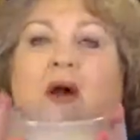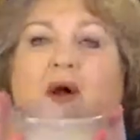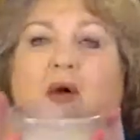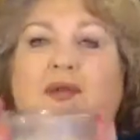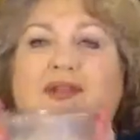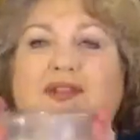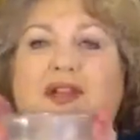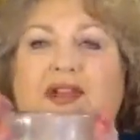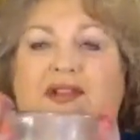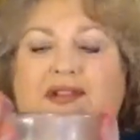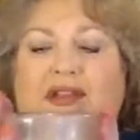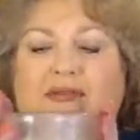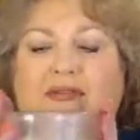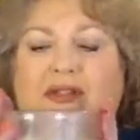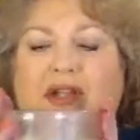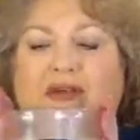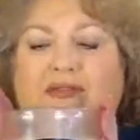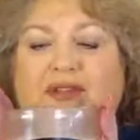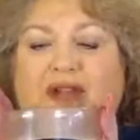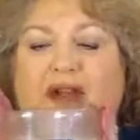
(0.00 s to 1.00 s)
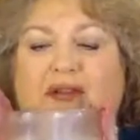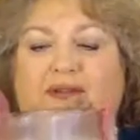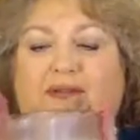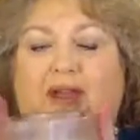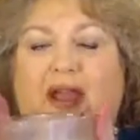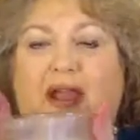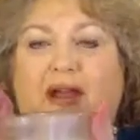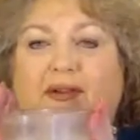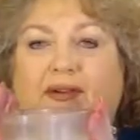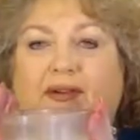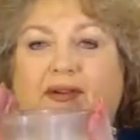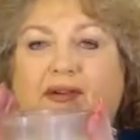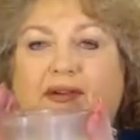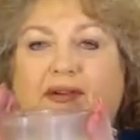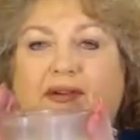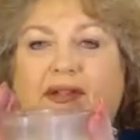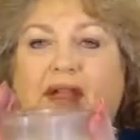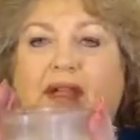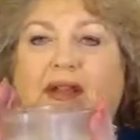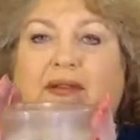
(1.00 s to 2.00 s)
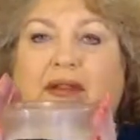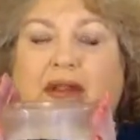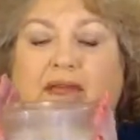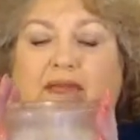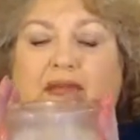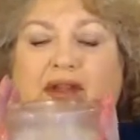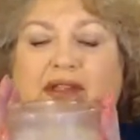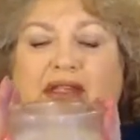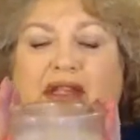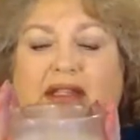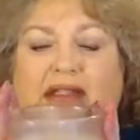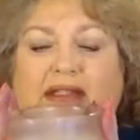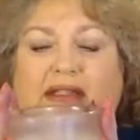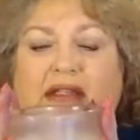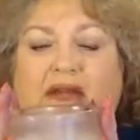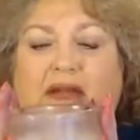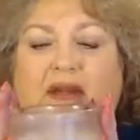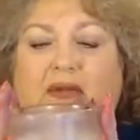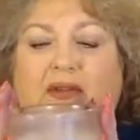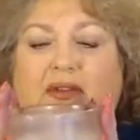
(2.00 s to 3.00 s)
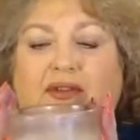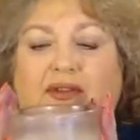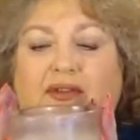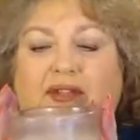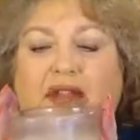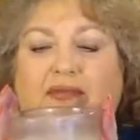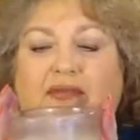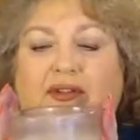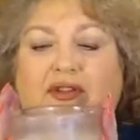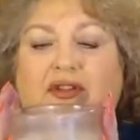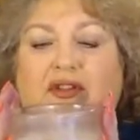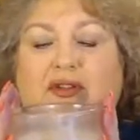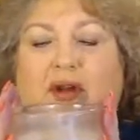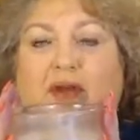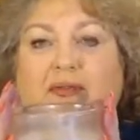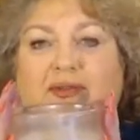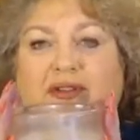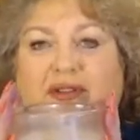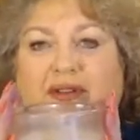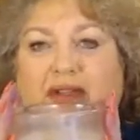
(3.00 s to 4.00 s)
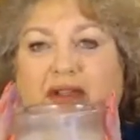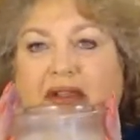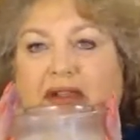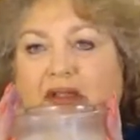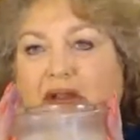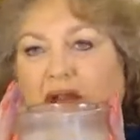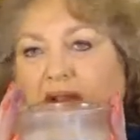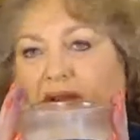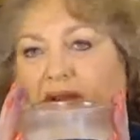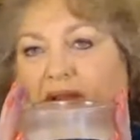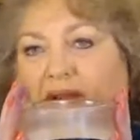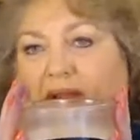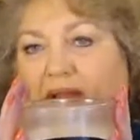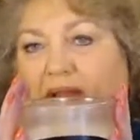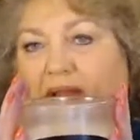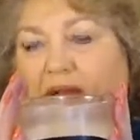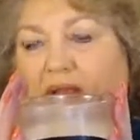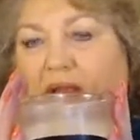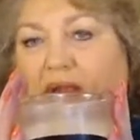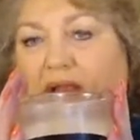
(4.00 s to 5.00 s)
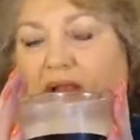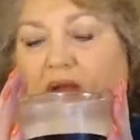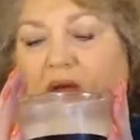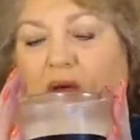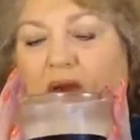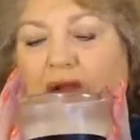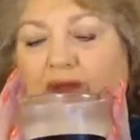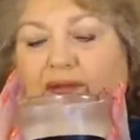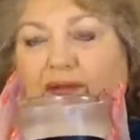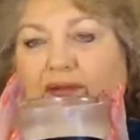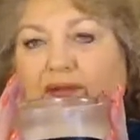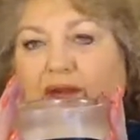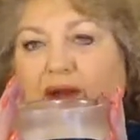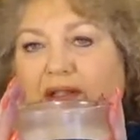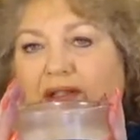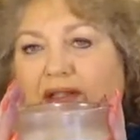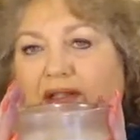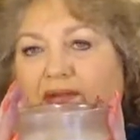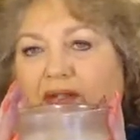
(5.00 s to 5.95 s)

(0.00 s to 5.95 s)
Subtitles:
Also, sometimes I've found that in my testing that with temperature drops and things like that, we can quite often find